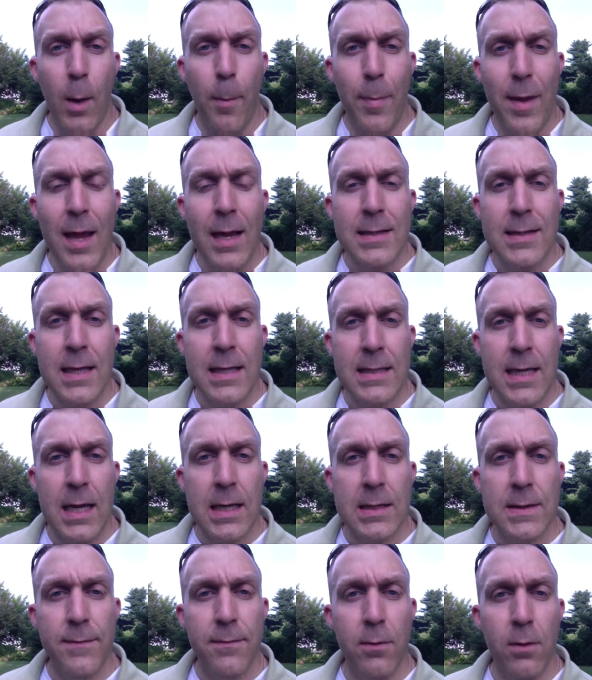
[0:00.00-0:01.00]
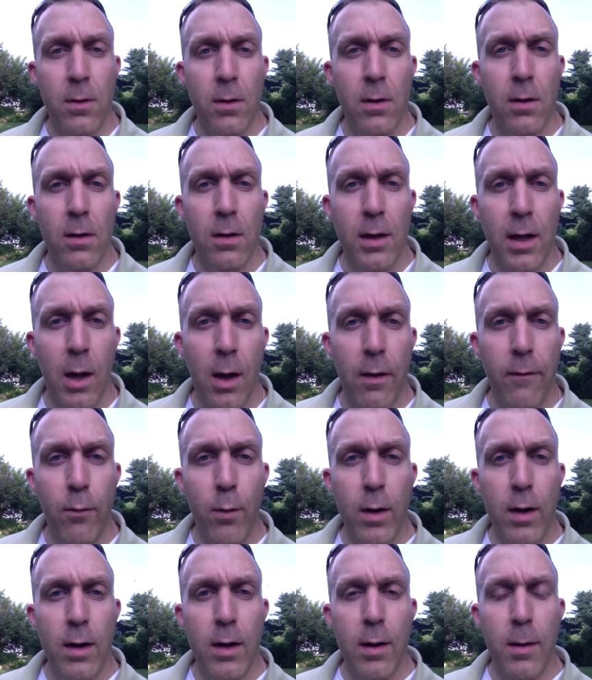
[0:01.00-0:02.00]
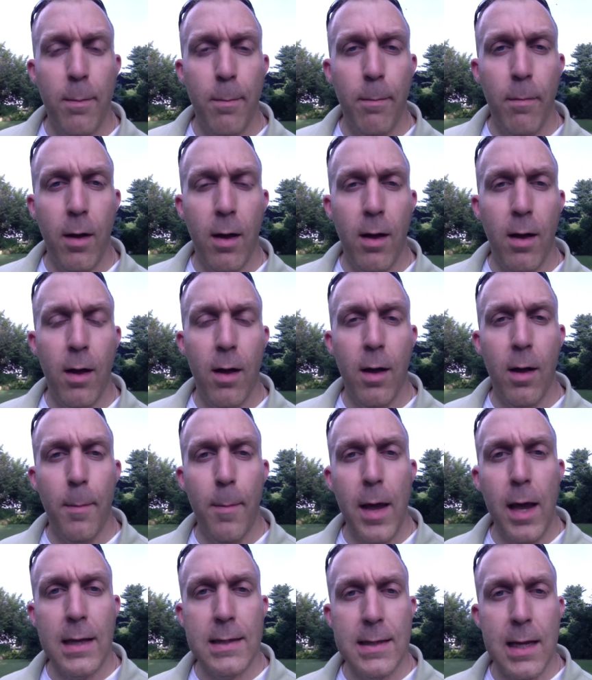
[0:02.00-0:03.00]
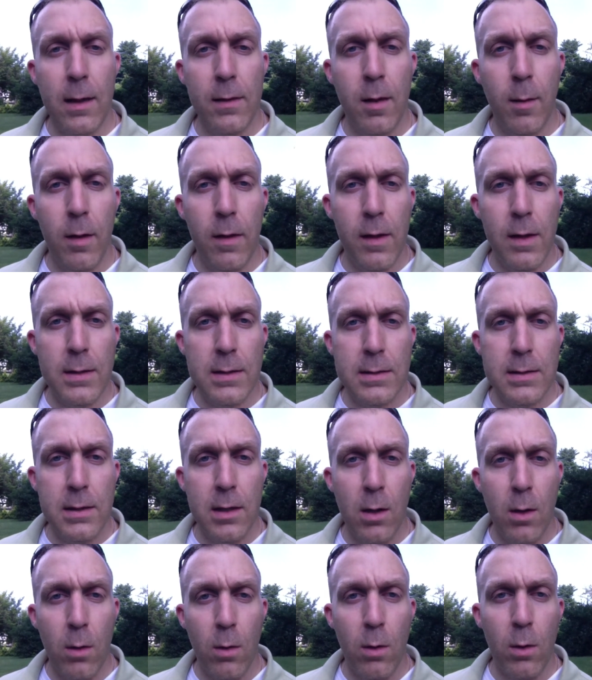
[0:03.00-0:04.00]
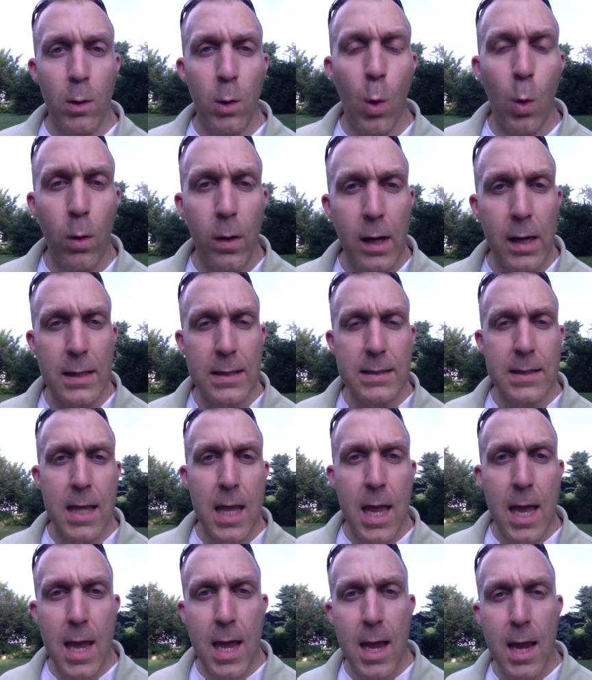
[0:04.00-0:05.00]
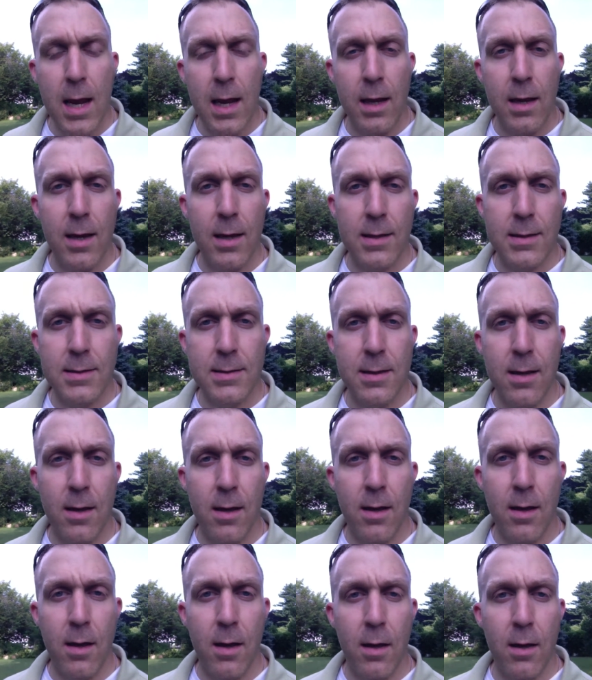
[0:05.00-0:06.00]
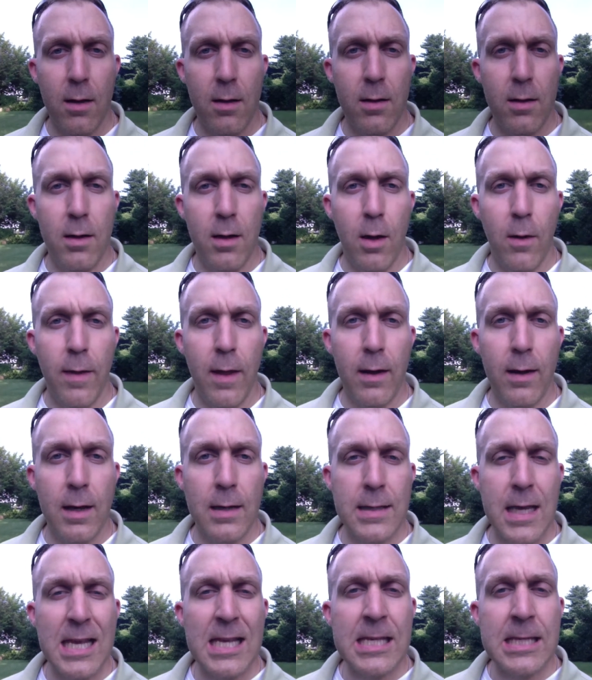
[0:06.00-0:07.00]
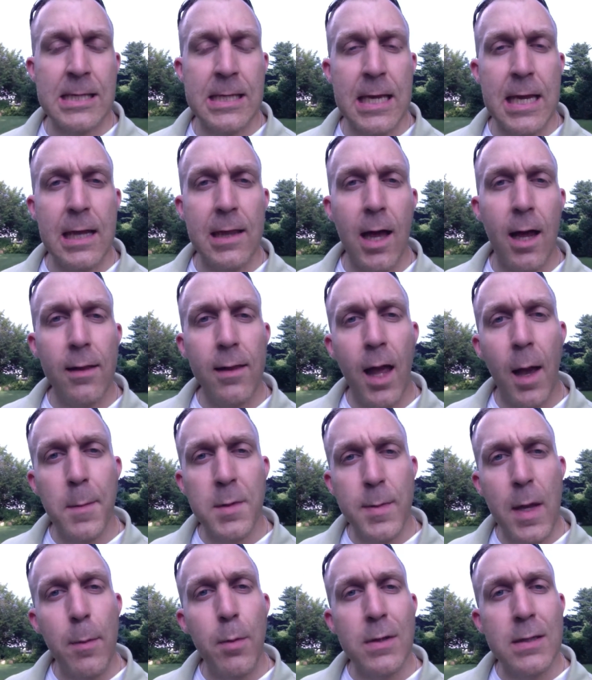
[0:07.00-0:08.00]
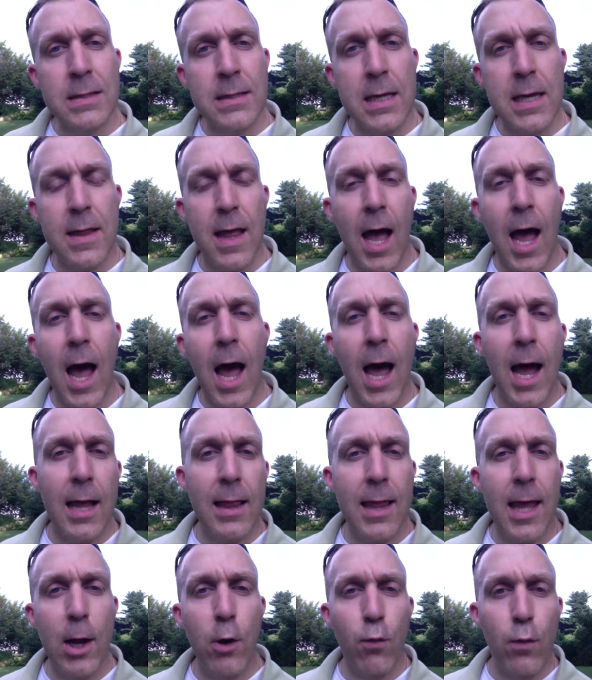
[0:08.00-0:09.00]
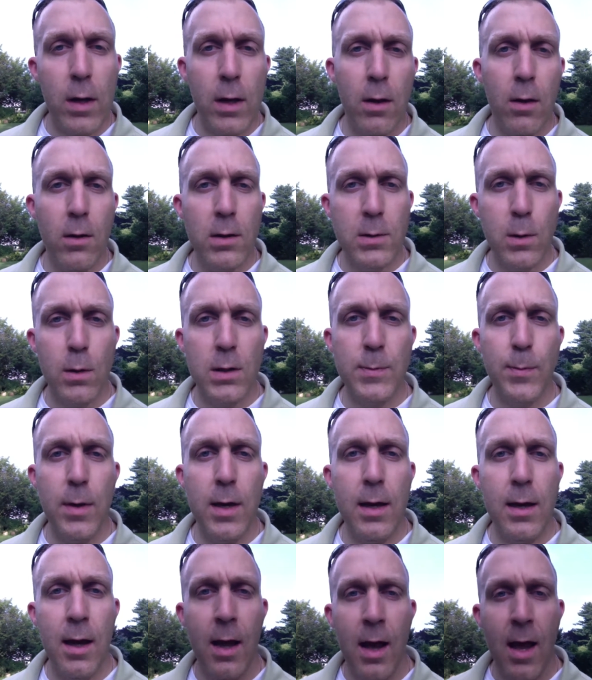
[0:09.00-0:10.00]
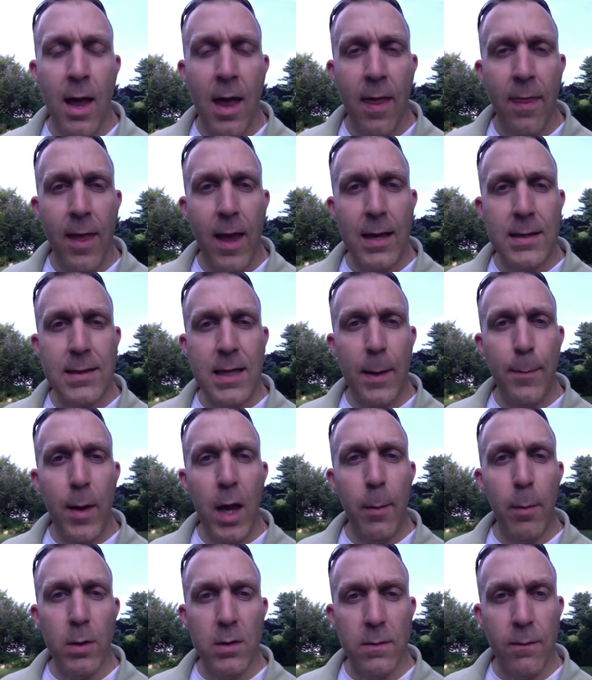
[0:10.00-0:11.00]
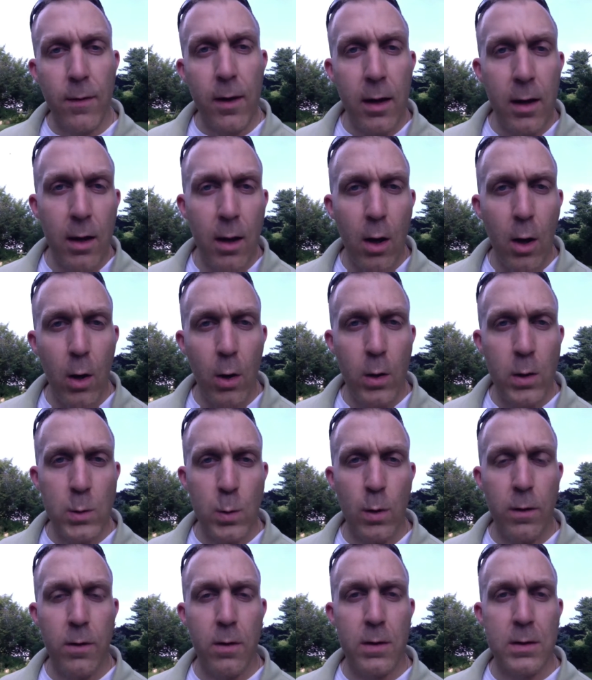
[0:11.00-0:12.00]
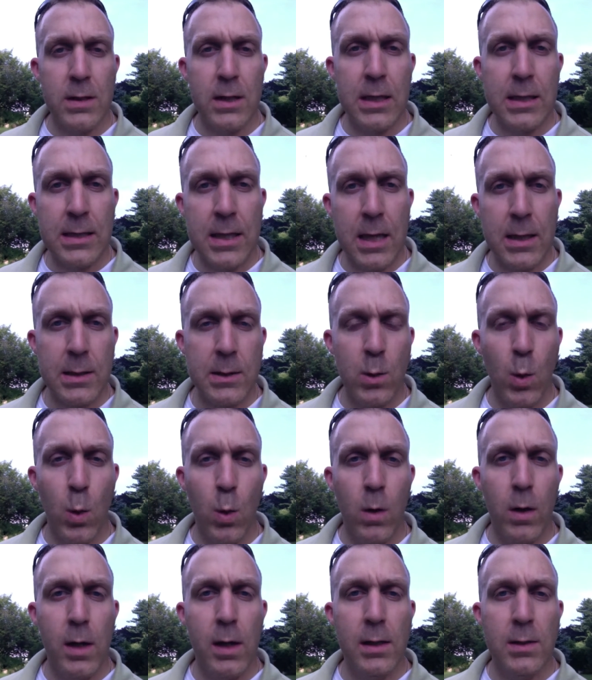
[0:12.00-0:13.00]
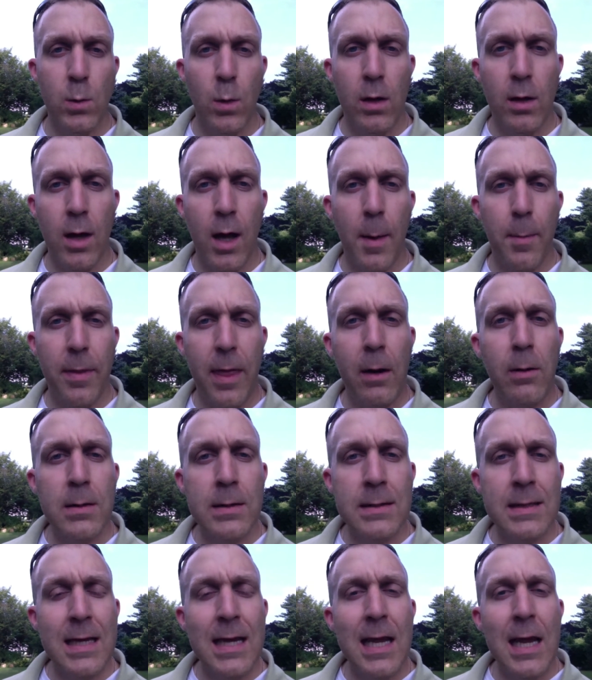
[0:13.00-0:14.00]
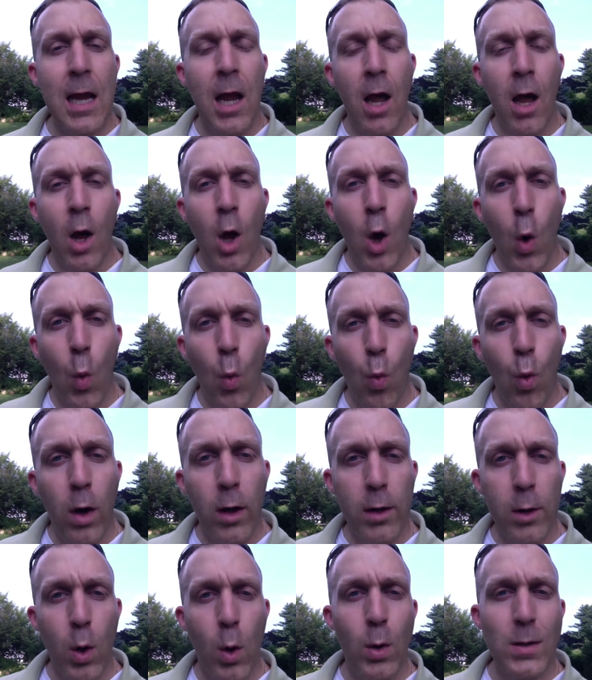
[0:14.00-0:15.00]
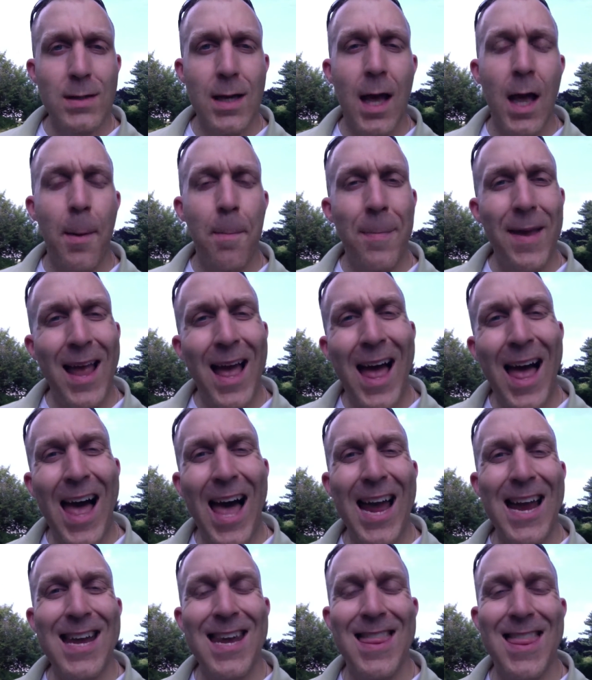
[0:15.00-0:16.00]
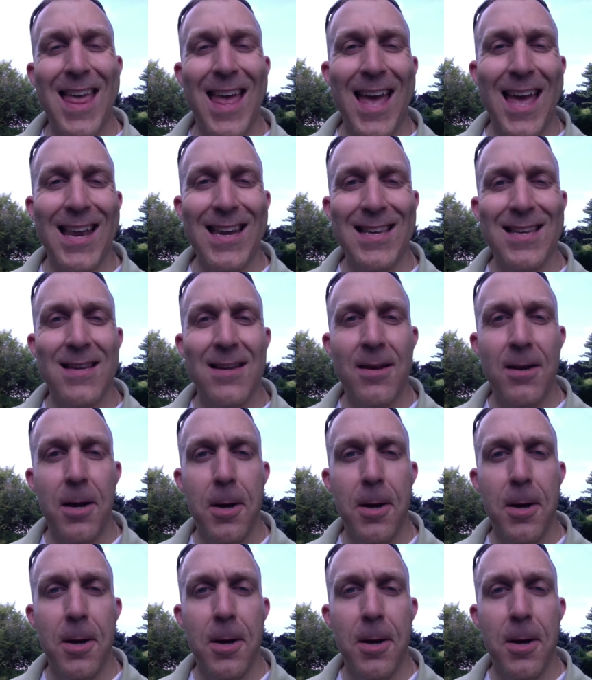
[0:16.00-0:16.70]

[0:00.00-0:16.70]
Being successful, everyone makes it out to be this, glorious thing, and it's, because they see, a lot of times people see the highlight reel, so to speak. They see people's videos with their success stories and whatnot, but they don't see what goes on behind that.